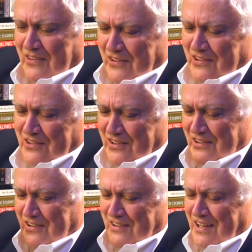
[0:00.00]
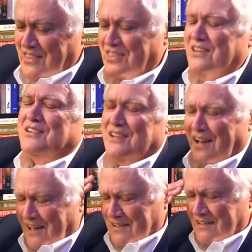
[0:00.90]

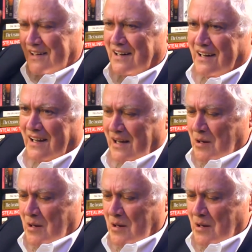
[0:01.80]
synthesizing